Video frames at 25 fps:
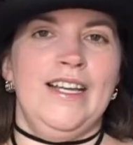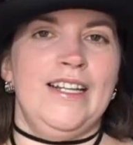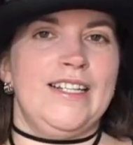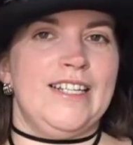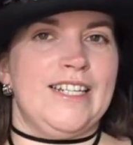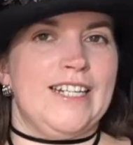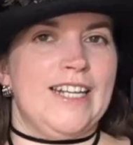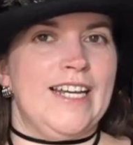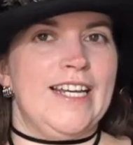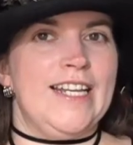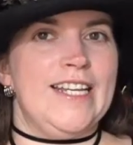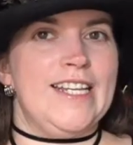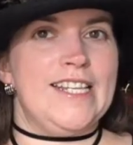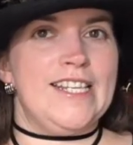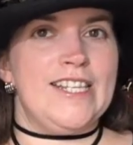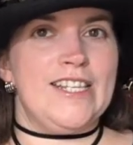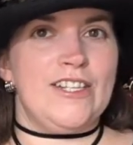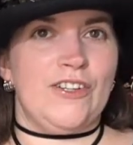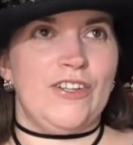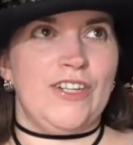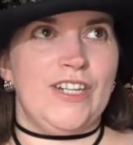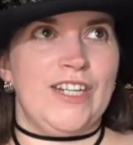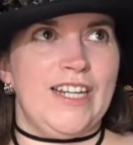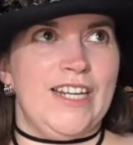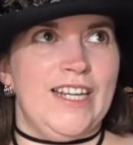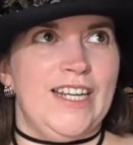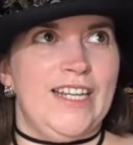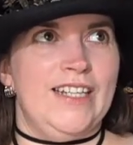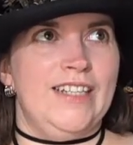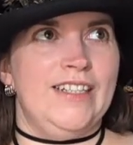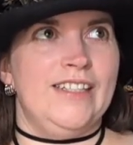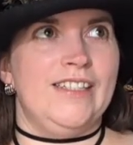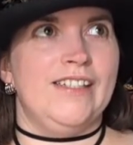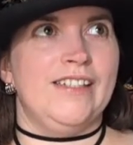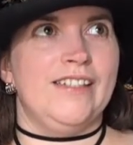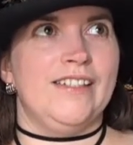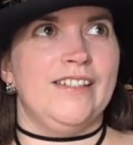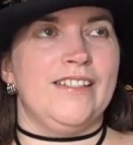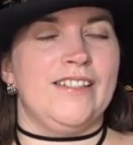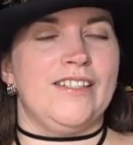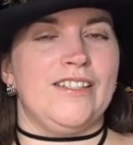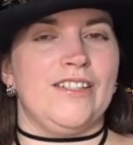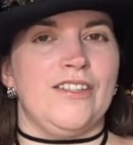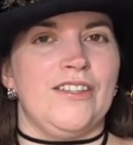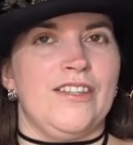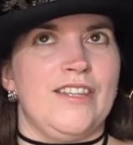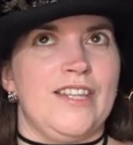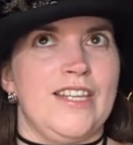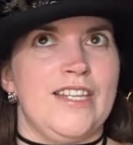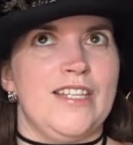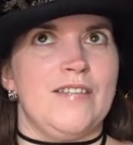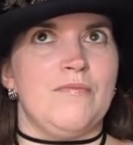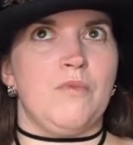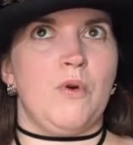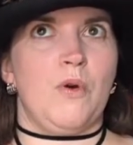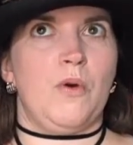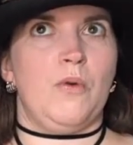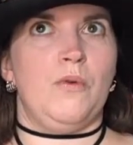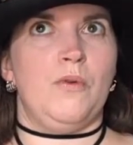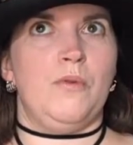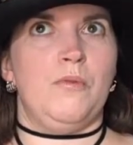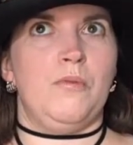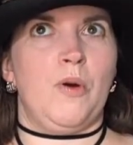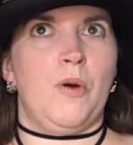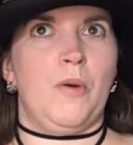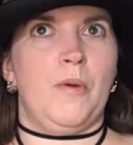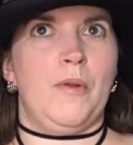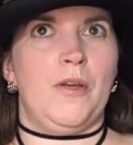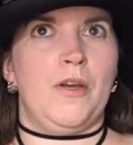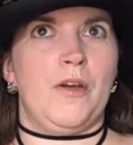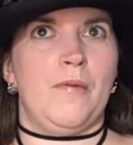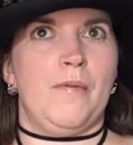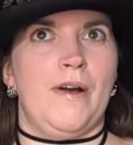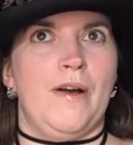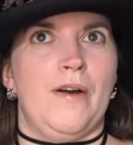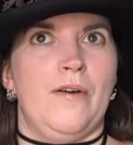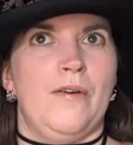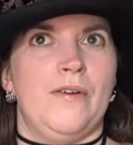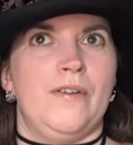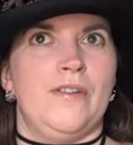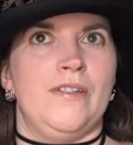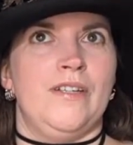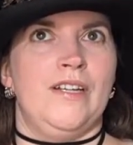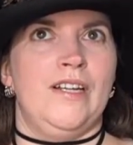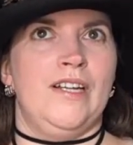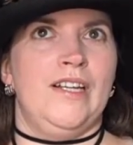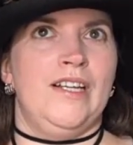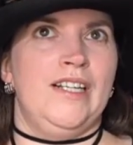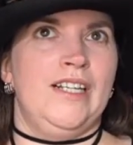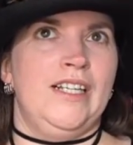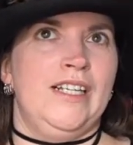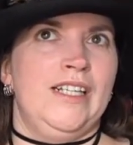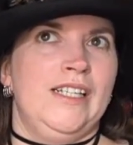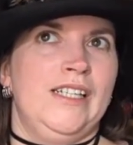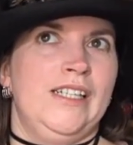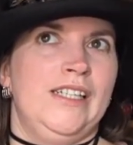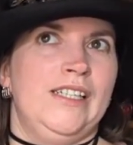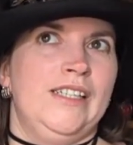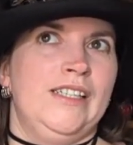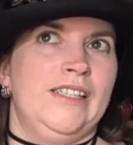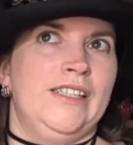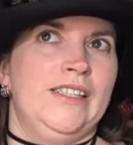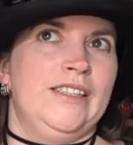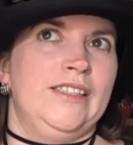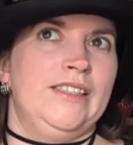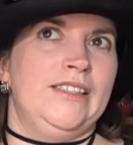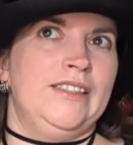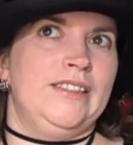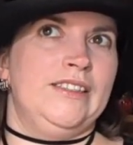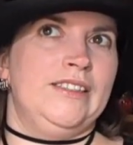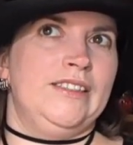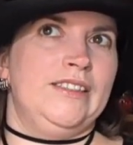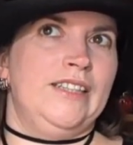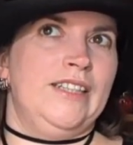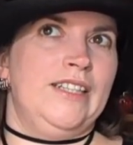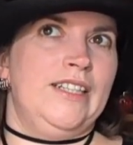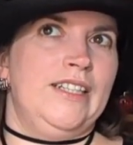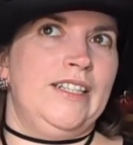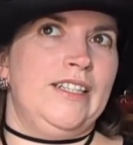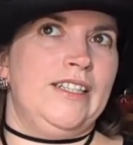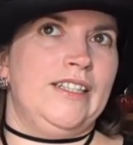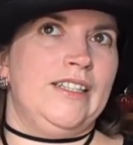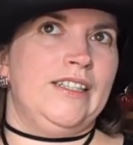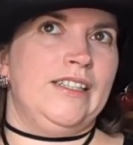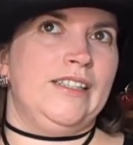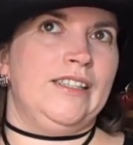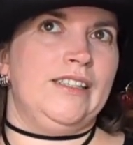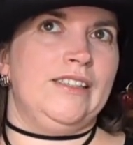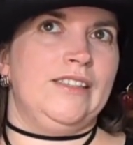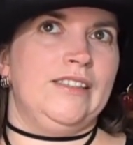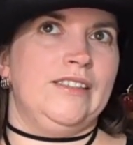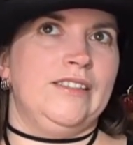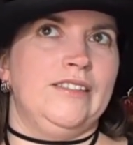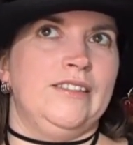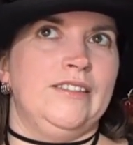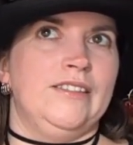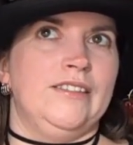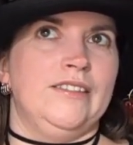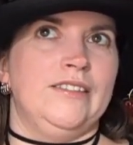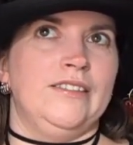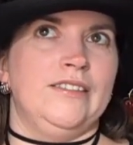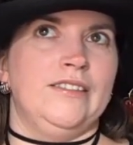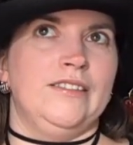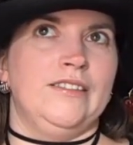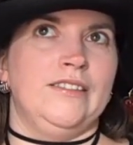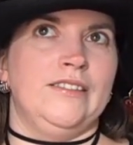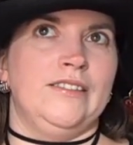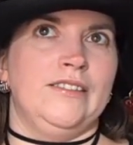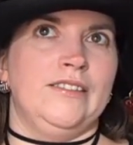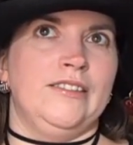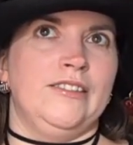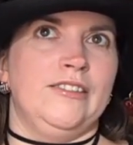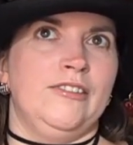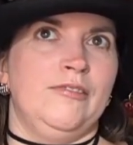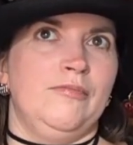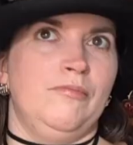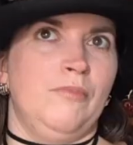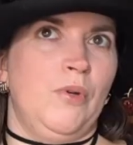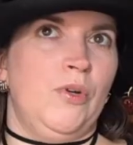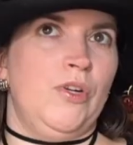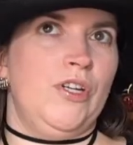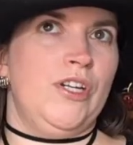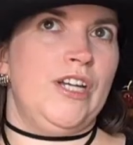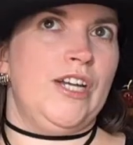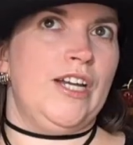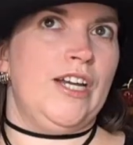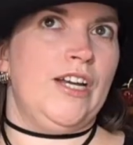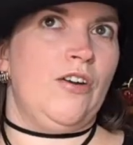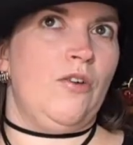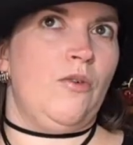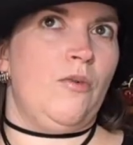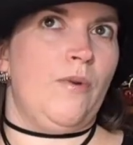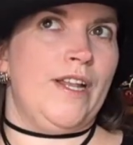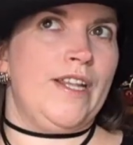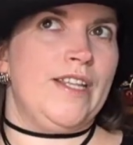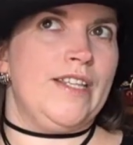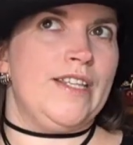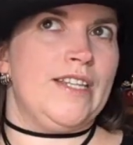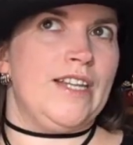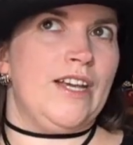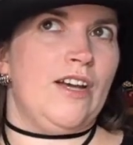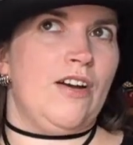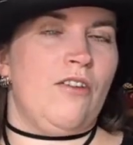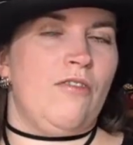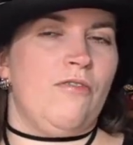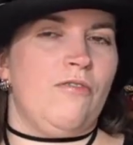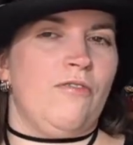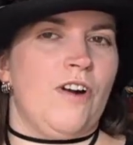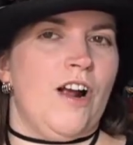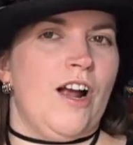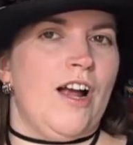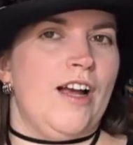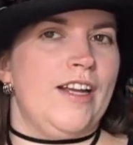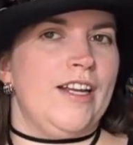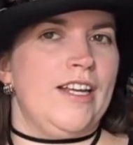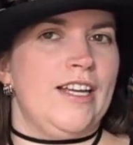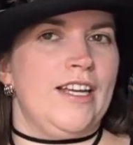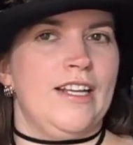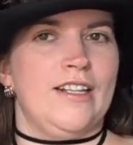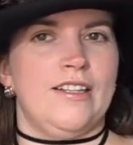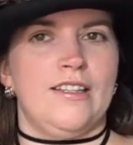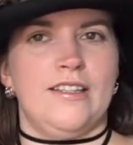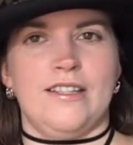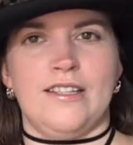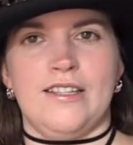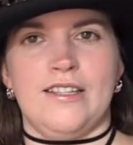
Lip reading: Tonight is Sunday, so this will probably come out either Monday or Wednesday or Friday,